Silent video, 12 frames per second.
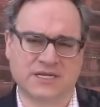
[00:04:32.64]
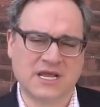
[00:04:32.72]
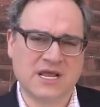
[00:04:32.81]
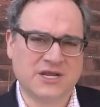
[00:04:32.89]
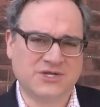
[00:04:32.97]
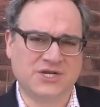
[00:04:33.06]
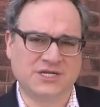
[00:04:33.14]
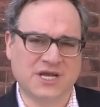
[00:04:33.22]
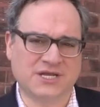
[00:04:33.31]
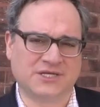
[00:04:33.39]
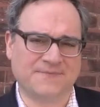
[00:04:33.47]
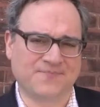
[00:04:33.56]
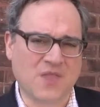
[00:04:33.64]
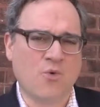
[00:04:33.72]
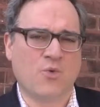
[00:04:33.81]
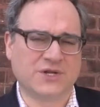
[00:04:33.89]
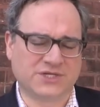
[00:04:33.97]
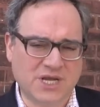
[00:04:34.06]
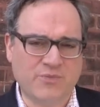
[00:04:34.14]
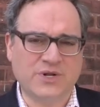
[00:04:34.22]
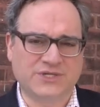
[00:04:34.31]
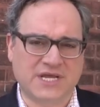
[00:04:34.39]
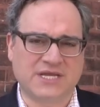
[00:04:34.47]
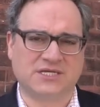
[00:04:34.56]
that she doesn't. When
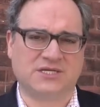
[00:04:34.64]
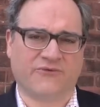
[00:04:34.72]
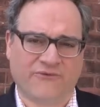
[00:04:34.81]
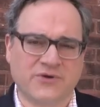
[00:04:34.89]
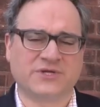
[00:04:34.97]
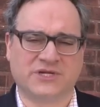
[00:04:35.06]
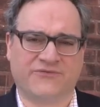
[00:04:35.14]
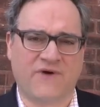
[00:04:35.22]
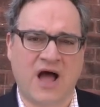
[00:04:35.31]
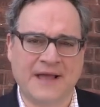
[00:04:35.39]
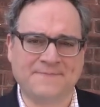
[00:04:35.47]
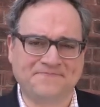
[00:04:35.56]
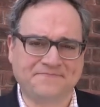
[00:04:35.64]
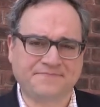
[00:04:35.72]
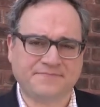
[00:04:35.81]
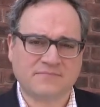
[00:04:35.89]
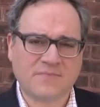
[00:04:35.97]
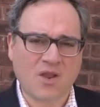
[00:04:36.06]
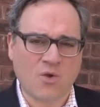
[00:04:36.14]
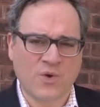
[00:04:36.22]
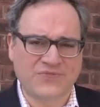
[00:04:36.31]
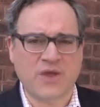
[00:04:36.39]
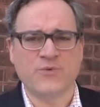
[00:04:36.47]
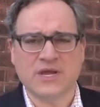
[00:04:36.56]
someone says diversify,
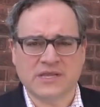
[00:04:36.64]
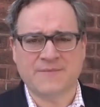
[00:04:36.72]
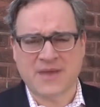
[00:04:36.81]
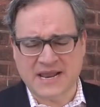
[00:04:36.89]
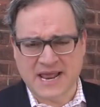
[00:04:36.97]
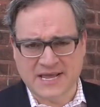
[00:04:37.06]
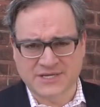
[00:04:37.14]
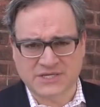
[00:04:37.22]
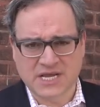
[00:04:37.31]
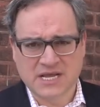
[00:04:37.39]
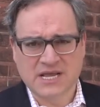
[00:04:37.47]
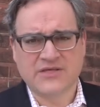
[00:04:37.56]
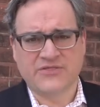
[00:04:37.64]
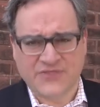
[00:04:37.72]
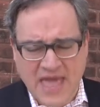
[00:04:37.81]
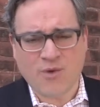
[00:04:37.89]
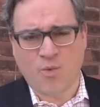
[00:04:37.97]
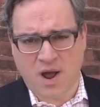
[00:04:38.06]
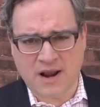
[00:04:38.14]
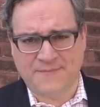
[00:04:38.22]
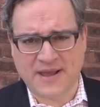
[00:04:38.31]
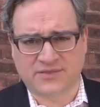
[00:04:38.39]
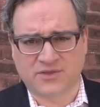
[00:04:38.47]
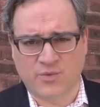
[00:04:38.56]
what they really mean is they want to
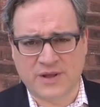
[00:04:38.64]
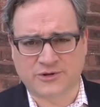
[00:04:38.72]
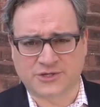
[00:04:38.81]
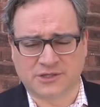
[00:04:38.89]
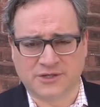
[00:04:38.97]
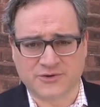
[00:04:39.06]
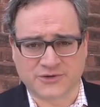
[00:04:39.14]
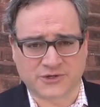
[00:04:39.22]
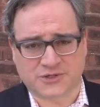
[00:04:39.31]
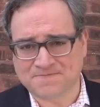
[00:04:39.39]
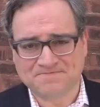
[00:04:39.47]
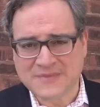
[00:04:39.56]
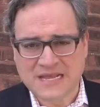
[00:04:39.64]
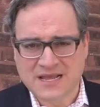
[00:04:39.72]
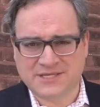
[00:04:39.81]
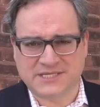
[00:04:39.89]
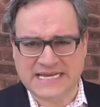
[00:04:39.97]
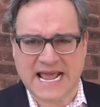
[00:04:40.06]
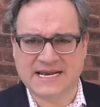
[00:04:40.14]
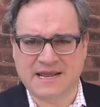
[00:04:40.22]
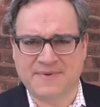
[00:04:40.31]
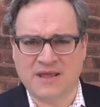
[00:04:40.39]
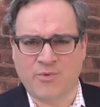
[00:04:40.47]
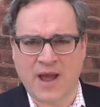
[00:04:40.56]
pick the winners and losers. It's the
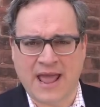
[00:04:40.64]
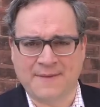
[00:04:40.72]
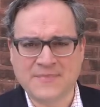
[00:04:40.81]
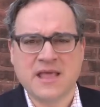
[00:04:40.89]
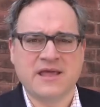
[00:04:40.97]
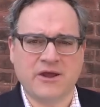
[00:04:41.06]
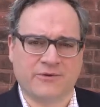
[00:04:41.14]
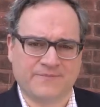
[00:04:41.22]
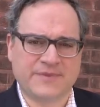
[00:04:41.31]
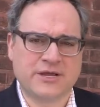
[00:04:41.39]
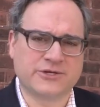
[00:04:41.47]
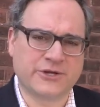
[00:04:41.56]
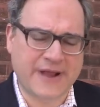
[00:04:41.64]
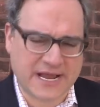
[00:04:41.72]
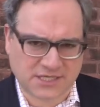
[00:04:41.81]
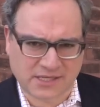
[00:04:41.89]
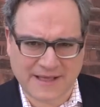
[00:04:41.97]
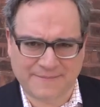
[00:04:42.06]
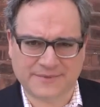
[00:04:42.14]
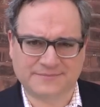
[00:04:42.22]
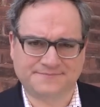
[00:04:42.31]
NDP way. Here's her next clip.